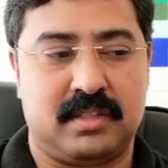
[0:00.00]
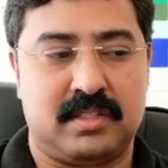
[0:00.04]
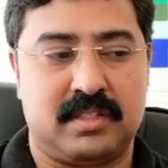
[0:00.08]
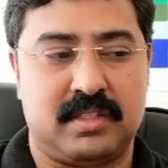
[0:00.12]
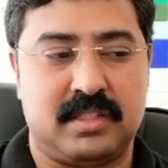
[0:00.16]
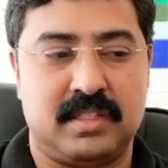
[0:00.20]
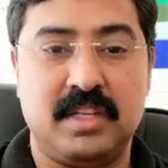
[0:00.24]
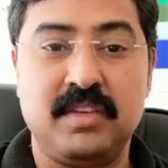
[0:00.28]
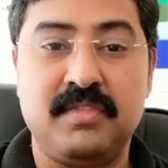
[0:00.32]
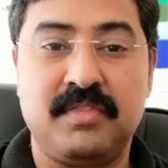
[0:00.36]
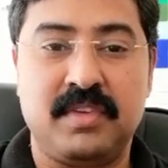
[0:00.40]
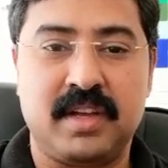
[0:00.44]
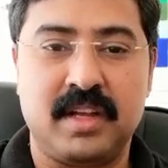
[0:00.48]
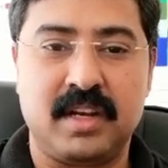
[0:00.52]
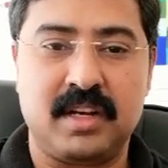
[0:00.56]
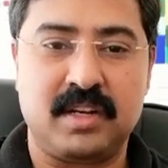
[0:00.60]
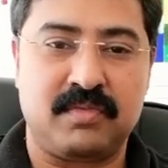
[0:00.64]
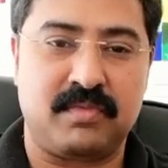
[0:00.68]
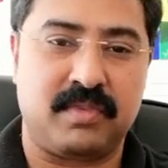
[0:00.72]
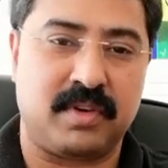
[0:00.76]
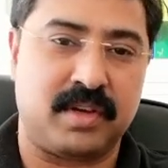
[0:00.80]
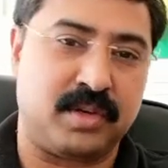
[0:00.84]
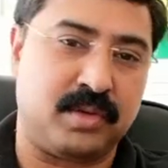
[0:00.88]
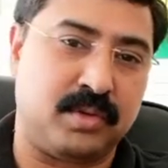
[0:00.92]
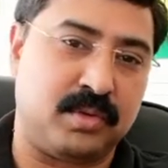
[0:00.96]
it's difficult
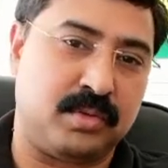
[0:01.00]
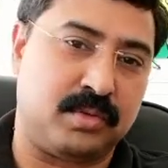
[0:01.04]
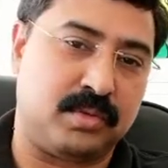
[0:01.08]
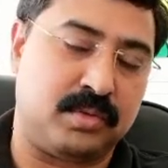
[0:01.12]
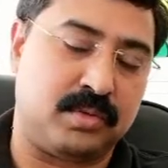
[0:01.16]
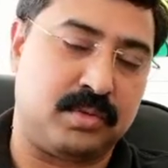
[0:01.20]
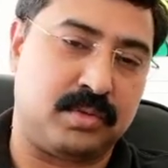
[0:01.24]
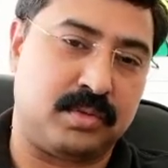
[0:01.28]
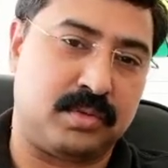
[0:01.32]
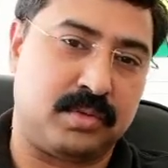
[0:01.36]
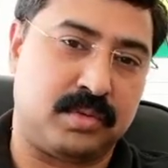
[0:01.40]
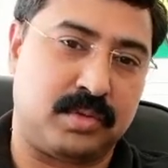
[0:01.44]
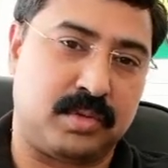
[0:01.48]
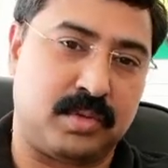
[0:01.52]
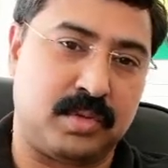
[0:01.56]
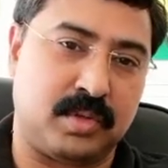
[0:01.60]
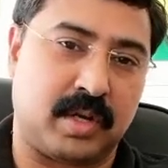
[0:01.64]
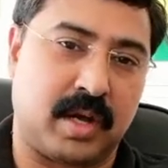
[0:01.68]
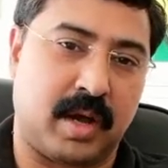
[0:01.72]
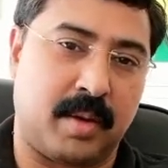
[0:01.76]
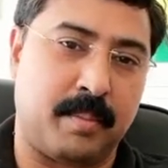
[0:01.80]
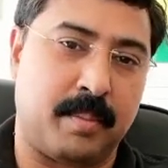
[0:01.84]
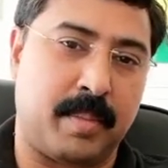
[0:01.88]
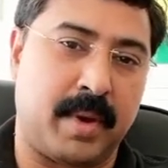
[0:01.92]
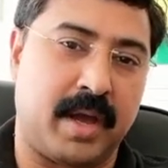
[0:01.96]
for you to
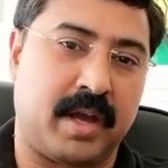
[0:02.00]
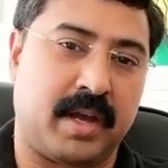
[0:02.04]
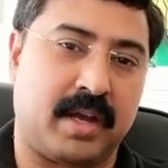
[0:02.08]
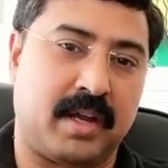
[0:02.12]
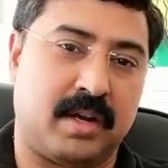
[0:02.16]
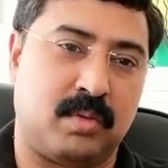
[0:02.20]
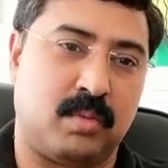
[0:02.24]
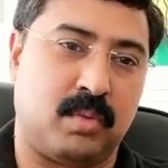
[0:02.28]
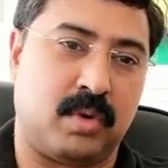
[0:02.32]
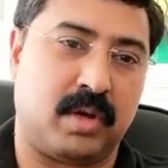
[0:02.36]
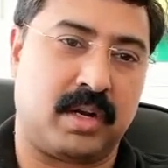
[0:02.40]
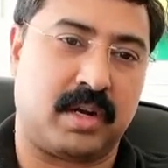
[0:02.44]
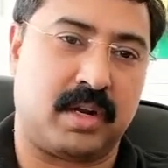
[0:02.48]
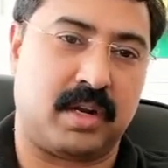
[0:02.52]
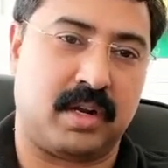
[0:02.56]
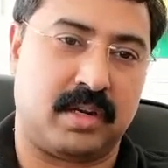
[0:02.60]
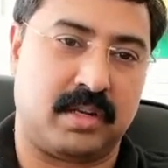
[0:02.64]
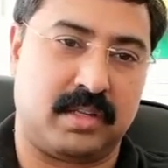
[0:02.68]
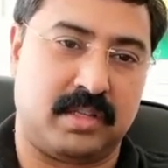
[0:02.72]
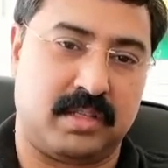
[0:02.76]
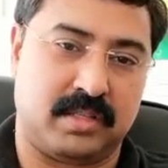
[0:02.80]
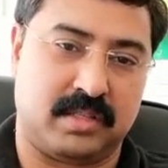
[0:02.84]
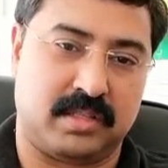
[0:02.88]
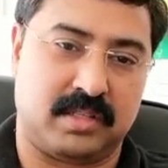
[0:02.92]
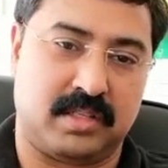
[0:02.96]
come back and work
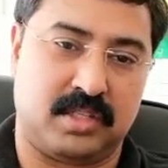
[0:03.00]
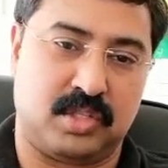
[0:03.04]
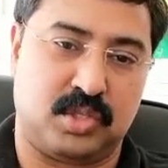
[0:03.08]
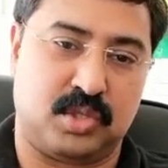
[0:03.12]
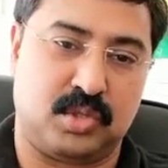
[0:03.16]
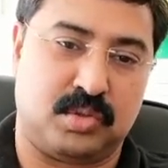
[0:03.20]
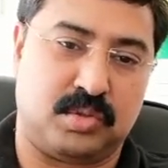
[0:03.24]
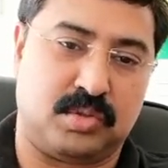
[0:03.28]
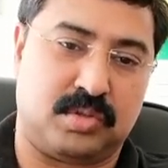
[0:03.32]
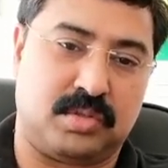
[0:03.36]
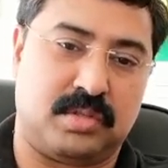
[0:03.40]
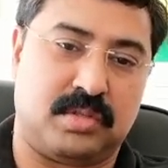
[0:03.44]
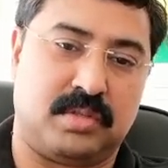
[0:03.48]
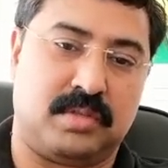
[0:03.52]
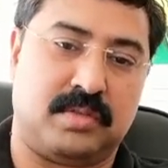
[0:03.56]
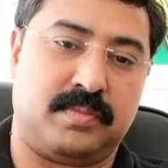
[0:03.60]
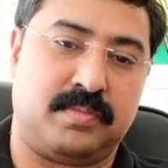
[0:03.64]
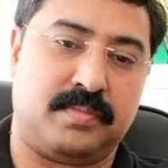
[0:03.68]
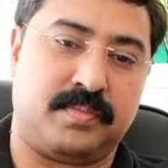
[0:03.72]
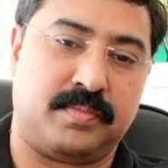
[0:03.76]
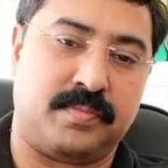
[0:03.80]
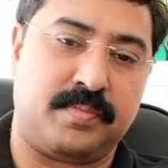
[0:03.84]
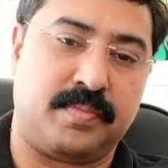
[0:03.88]
on these issues.